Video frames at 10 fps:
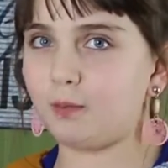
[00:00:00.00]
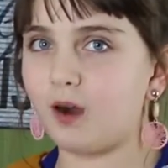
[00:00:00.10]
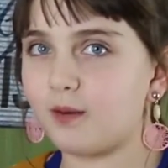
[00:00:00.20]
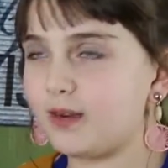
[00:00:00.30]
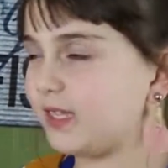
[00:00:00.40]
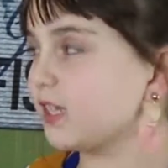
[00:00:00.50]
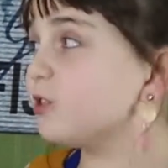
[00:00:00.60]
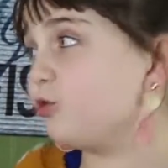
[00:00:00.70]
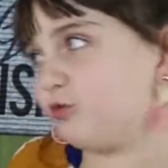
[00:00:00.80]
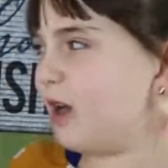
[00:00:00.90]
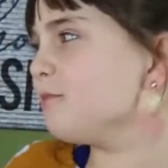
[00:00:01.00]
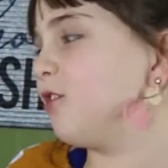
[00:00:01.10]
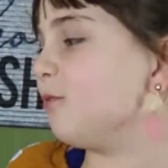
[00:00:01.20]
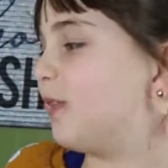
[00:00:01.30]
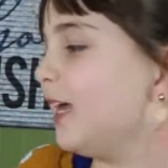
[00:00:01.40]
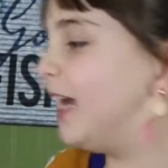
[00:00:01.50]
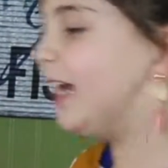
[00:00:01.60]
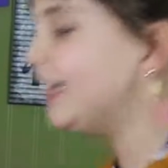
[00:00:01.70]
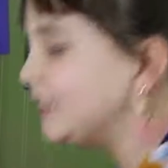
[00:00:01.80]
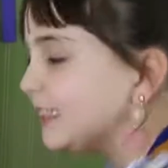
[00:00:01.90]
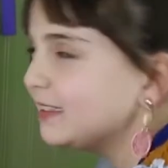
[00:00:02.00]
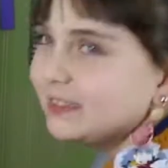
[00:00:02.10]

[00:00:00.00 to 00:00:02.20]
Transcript: Barbies. Drum roll, please.